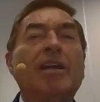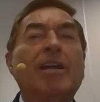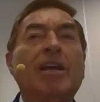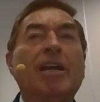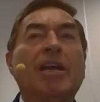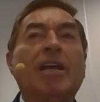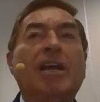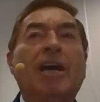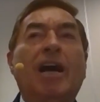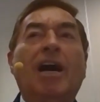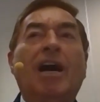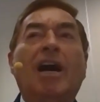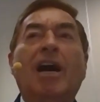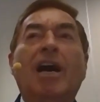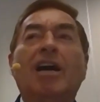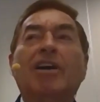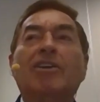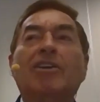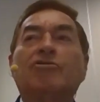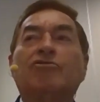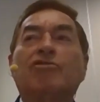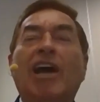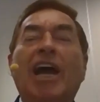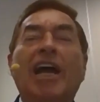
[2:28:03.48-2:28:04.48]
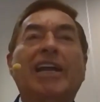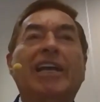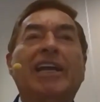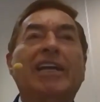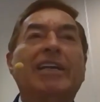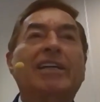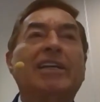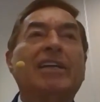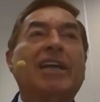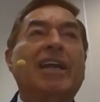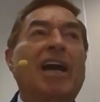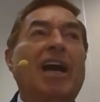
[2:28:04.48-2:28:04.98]
uh,
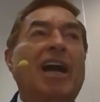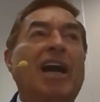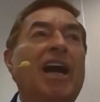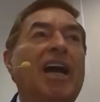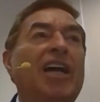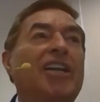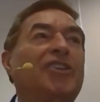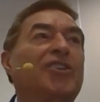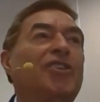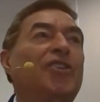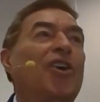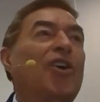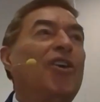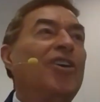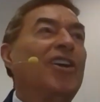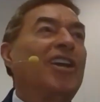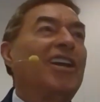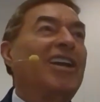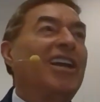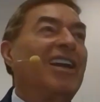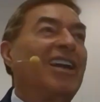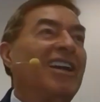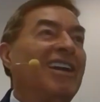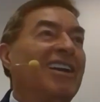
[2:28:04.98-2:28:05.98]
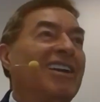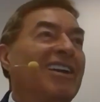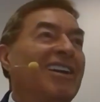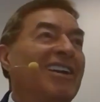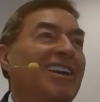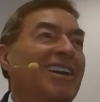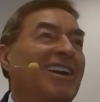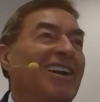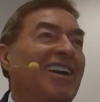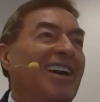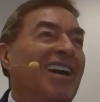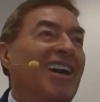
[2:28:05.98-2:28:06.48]
riding a donkey,
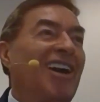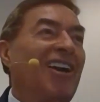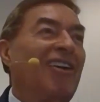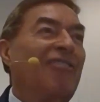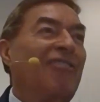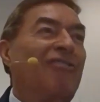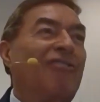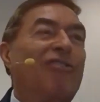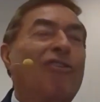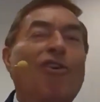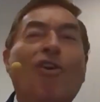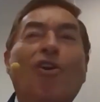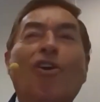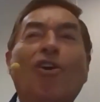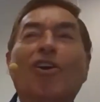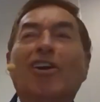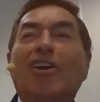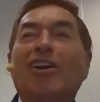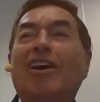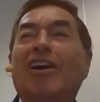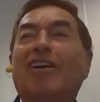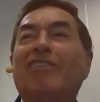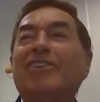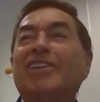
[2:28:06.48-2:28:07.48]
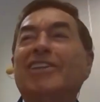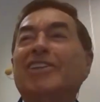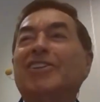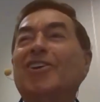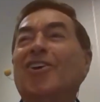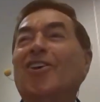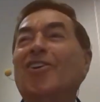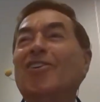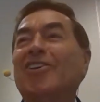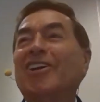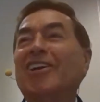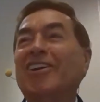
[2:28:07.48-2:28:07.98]
a foal of a
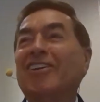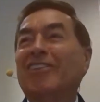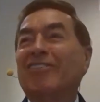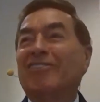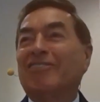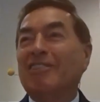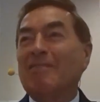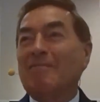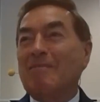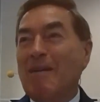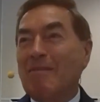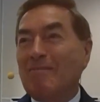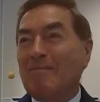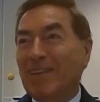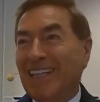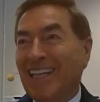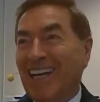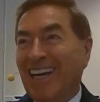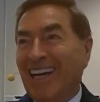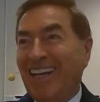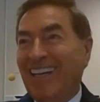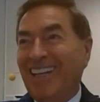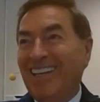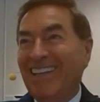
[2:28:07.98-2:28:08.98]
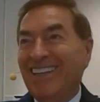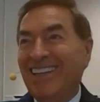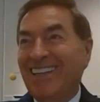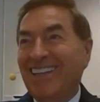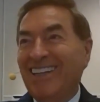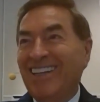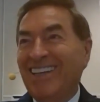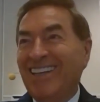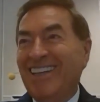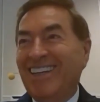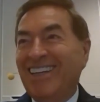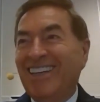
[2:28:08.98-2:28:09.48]
donkey. Remember that?
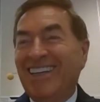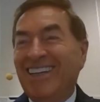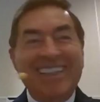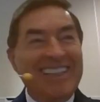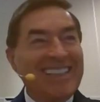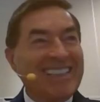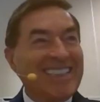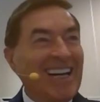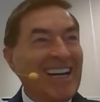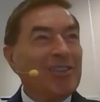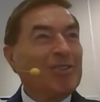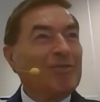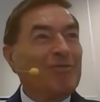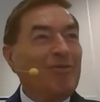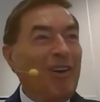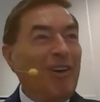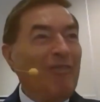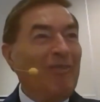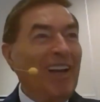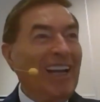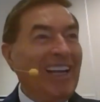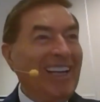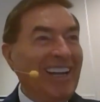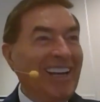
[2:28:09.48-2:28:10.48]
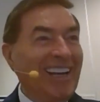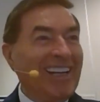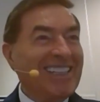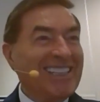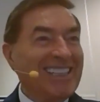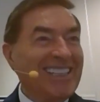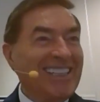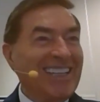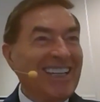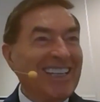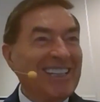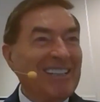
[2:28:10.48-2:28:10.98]
It sounds familiar,
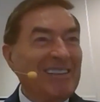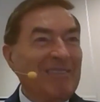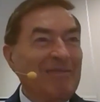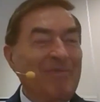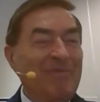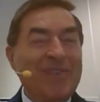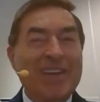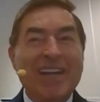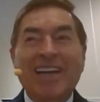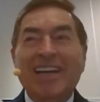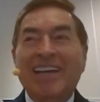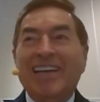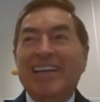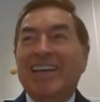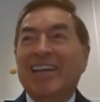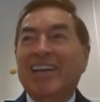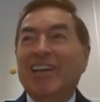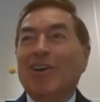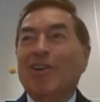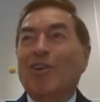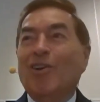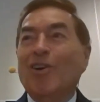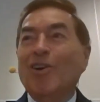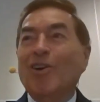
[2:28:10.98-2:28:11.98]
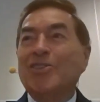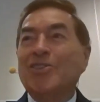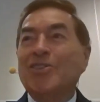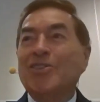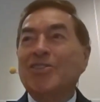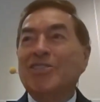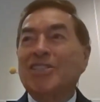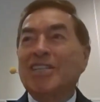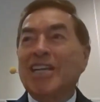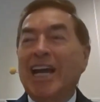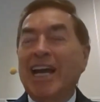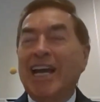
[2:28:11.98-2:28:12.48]
isn't it? He also
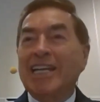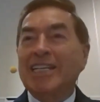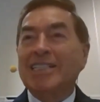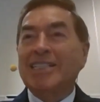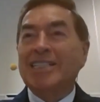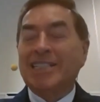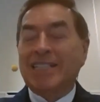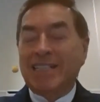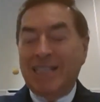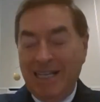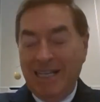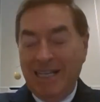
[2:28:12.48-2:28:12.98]
says,